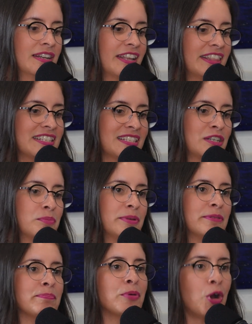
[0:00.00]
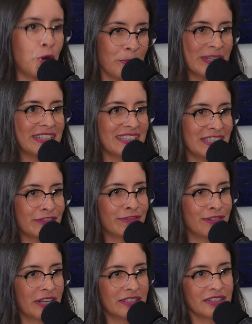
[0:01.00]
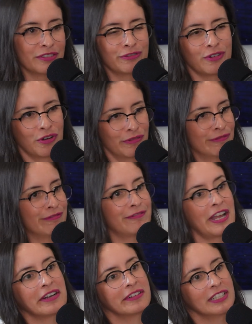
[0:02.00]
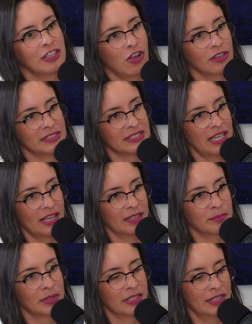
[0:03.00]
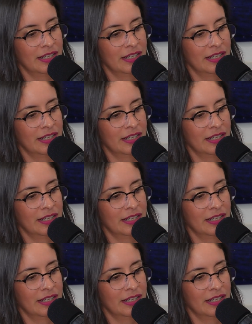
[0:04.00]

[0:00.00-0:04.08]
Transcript: Nothing's going to be permanently flooded for a very long time.